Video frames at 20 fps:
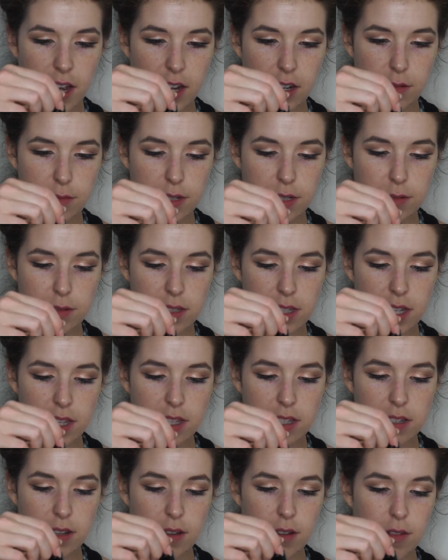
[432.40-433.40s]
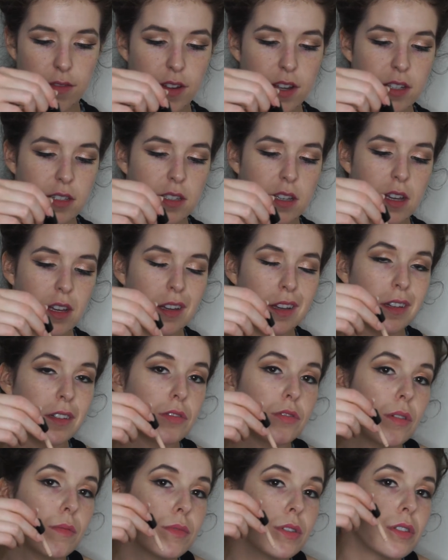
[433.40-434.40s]
how am I supposed to get this on your face?
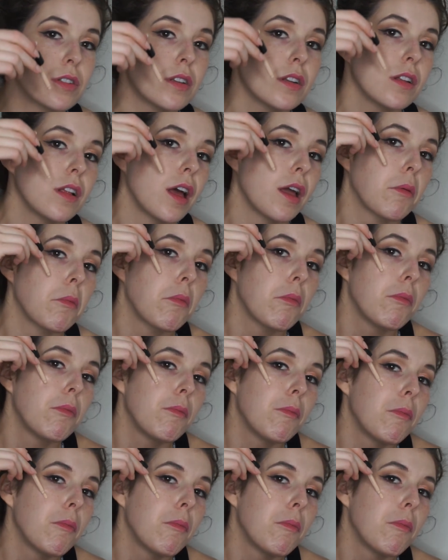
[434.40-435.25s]
So I'm just gonna like,